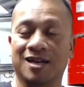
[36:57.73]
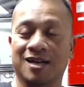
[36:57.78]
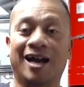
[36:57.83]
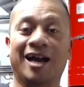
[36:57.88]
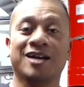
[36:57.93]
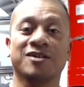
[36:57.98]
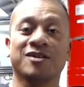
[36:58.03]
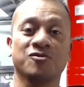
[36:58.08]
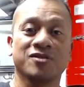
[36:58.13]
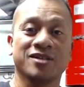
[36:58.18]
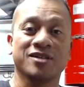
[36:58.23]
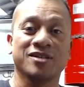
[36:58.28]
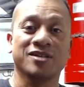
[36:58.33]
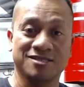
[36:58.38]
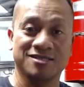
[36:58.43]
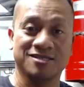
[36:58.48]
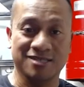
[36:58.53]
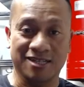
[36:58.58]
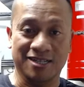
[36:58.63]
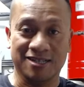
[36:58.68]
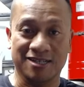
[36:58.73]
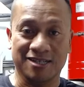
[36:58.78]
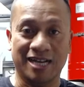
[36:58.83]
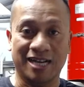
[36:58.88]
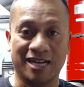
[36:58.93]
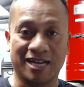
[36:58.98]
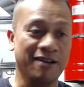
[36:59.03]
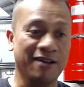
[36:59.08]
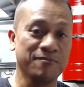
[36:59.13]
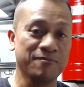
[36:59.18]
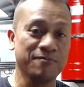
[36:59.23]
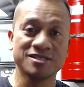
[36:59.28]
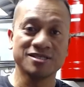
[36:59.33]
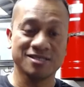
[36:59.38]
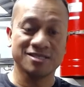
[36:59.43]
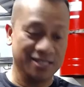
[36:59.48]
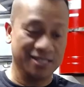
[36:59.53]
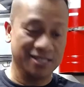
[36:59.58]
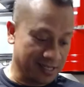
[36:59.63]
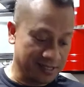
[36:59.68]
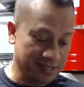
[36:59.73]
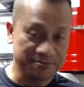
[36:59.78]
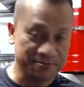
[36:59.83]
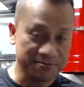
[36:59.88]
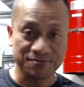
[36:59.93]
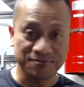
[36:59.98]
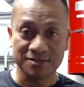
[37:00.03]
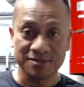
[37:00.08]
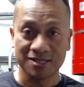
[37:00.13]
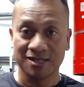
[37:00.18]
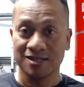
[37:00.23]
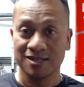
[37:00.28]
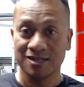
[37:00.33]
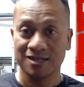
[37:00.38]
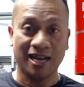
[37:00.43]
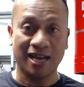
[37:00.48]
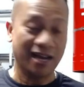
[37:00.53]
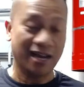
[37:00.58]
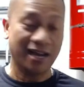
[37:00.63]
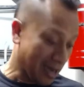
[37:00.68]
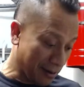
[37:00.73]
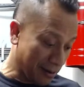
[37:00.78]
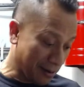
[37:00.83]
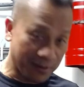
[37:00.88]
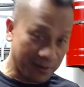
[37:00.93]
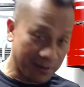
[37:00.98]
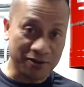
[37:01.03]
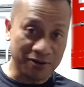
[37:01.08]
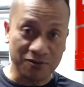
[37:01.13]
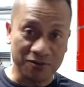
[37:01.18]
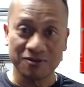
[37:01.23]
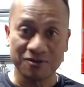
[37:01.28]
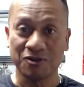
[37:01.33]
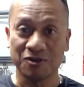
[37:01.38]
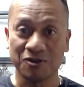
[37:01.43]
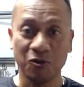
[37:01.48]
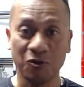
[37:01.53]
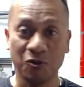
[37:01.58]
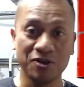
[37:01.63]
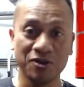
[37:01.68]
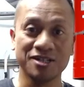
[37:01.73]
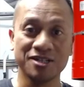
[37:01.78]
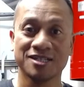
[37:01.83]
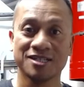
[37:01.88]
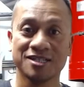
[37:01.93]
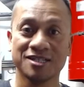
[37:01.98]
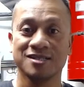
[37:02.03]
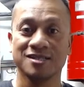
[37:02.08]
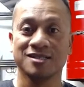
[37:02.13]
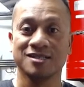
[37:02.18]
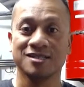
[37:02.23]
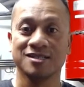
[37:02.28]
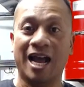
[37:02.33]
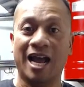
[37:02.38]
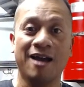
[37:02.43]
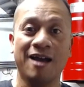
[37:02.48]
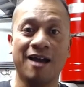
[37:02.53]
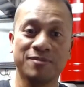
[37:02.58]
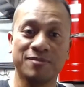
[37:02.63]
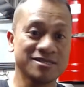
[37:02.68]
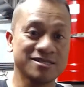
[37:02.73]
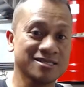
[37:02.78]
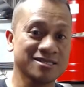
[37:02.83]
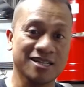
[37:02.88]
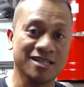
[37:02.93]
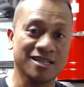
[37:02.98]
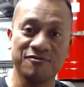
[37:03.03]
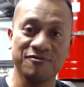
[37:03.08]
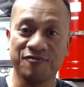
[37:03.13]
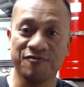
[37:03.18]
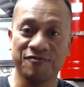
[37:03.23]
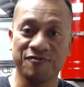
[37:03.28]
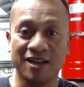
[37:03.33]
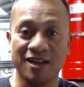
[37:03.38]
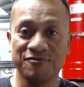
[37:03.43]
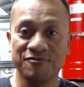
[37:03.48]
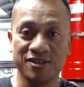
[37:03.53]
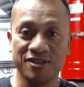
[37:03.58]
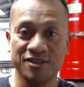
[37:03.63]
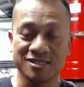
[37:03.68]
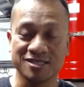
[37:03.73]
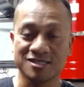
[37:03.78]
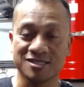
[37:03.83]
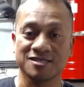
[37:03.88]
I don't get sick. I haven't been sick knock on metal or wood, I haven't been sick in five years.